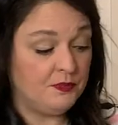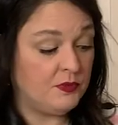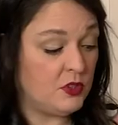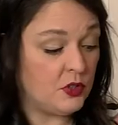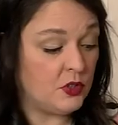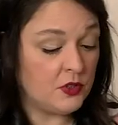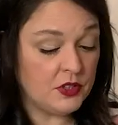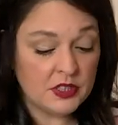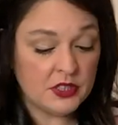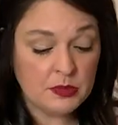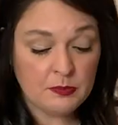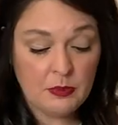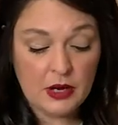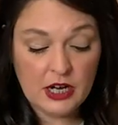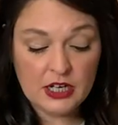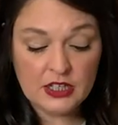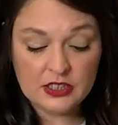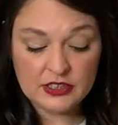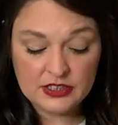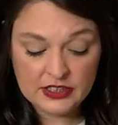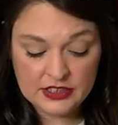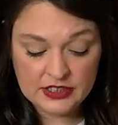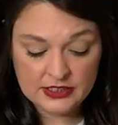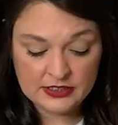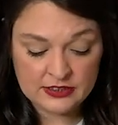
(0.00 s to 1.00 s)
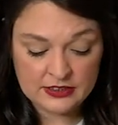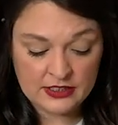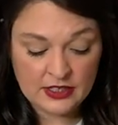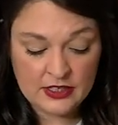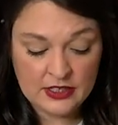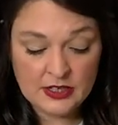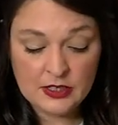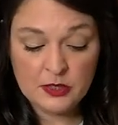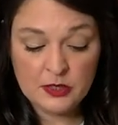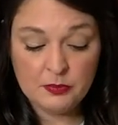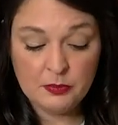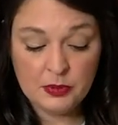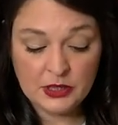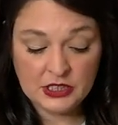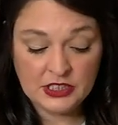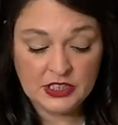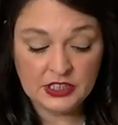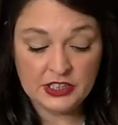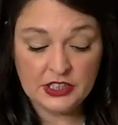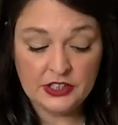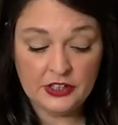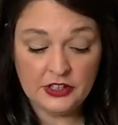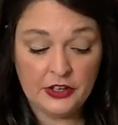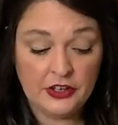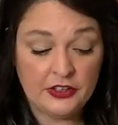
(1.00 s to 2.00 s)
So this part is
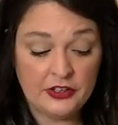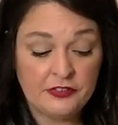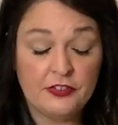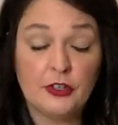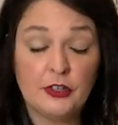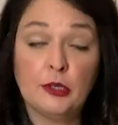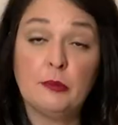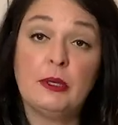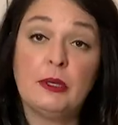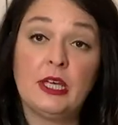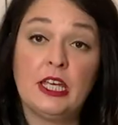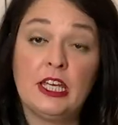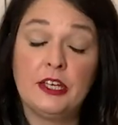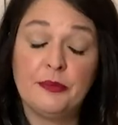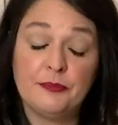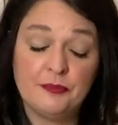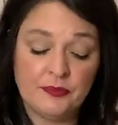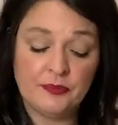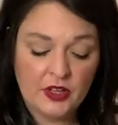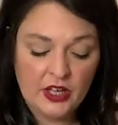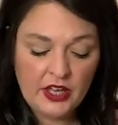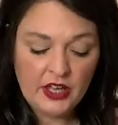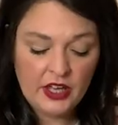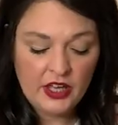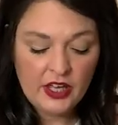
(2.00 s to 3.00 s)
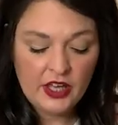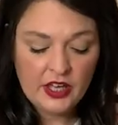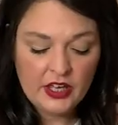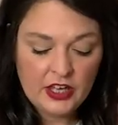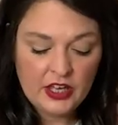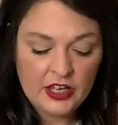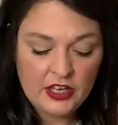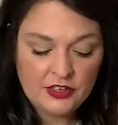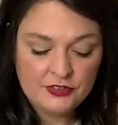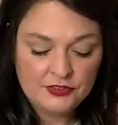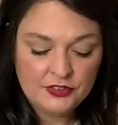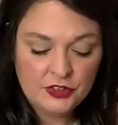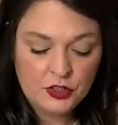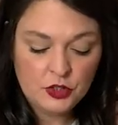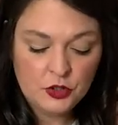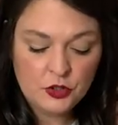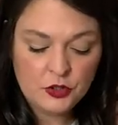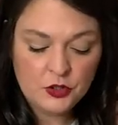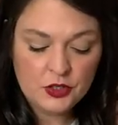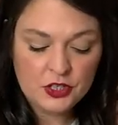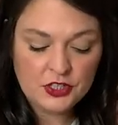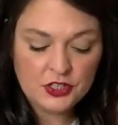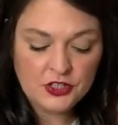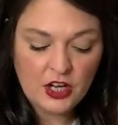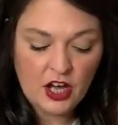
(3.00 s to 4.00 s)
particularly for Peet if
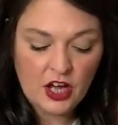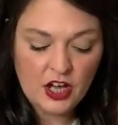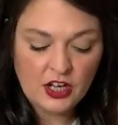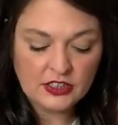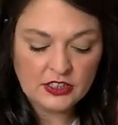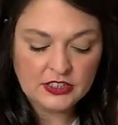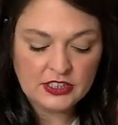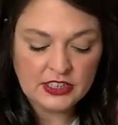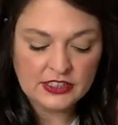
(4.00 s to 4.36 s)
your dog